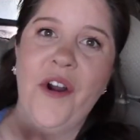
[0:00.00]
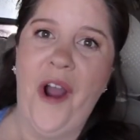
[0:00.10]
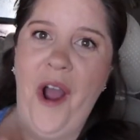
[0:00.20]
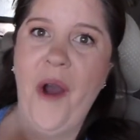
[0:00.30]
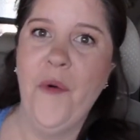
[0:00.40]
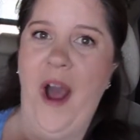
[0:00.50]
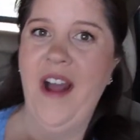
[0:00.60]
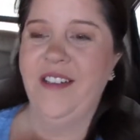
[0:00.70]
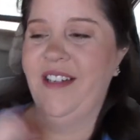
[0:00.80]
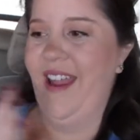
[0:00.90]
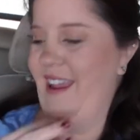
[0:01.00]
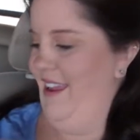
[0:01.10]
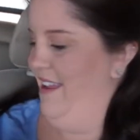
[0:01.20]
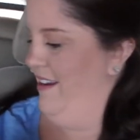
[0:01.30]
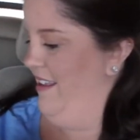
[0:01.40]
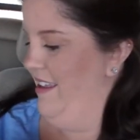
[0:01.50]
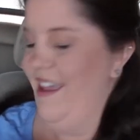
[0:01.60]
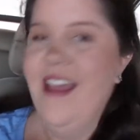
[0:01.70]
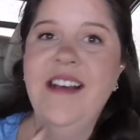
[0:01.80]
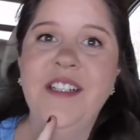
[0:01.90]
a car wash, and
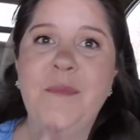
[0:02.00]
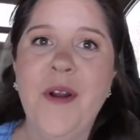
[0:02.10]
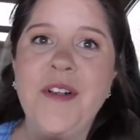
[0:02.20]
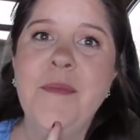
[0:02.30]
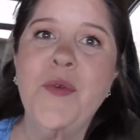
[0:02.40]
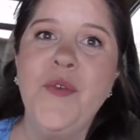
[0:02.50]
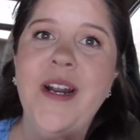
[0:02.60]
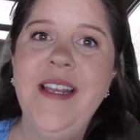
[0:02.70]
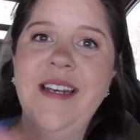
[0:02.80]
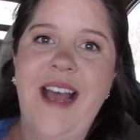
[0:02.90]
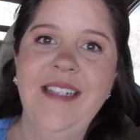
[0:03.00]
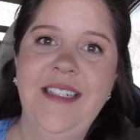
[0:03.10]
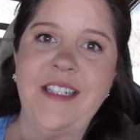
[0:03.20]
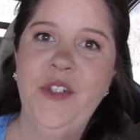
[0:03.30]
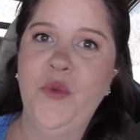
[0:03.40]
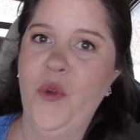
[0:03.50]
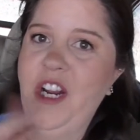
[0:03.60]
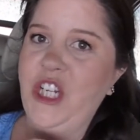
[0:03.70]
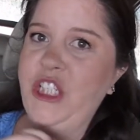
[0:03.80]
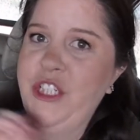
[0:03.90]
it's supposed to be really nice this
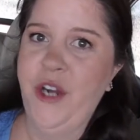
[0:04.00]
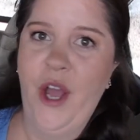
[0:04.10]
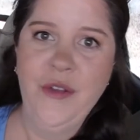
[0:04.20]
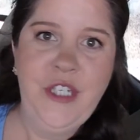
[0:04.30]
week. No